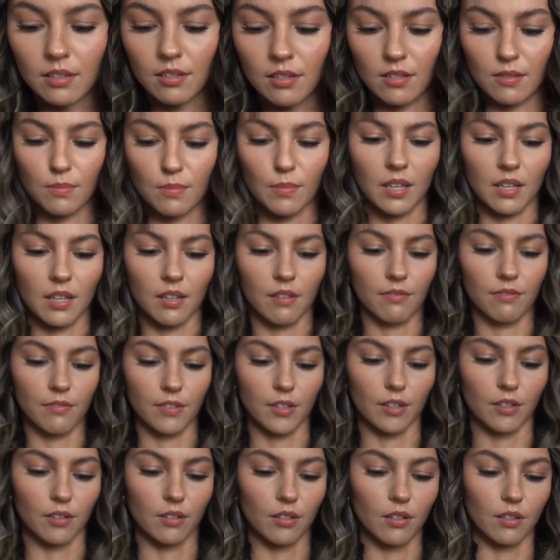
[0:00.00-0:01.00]
does make it
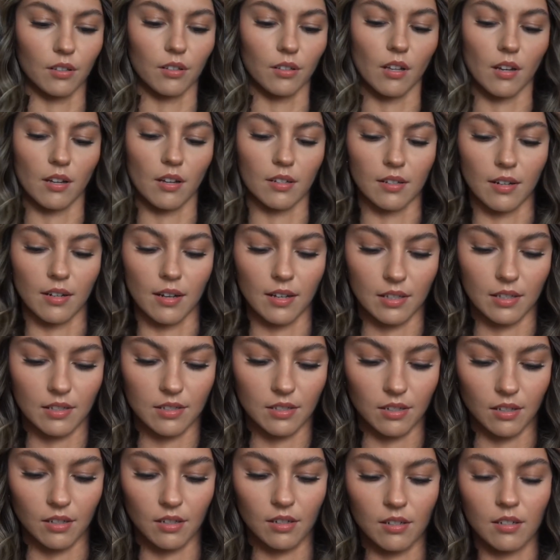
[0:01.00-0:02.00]
feel a lot
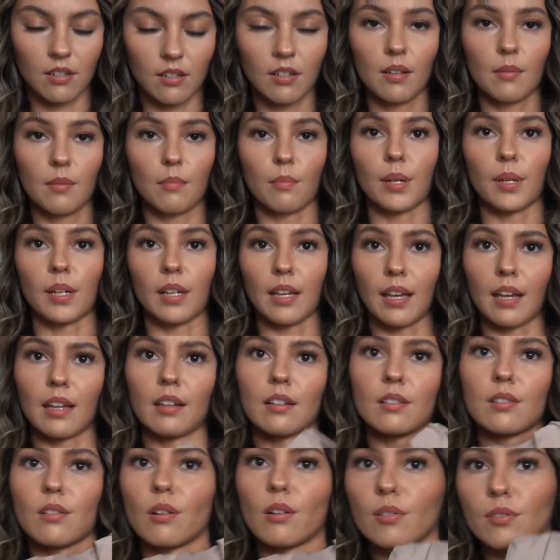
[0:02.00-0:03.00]
nicer, but again,
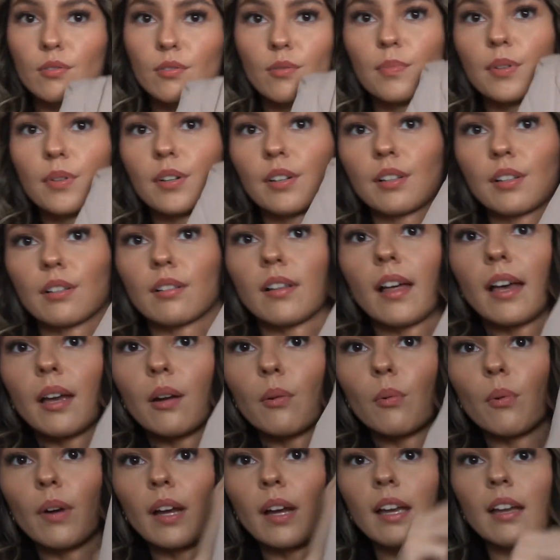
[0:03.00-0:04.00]
it's also pretty
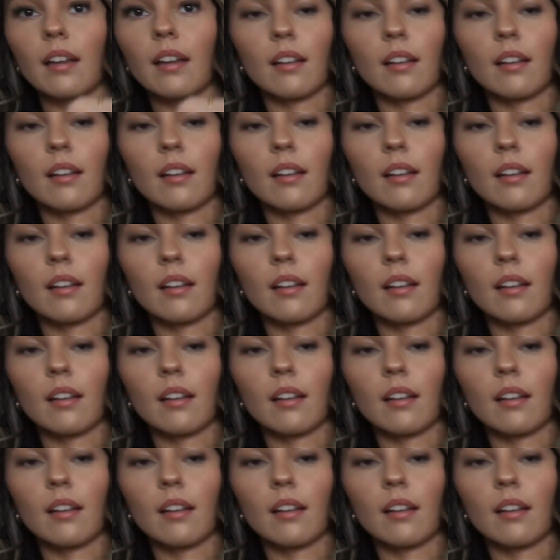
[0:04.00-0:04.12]
lightweight.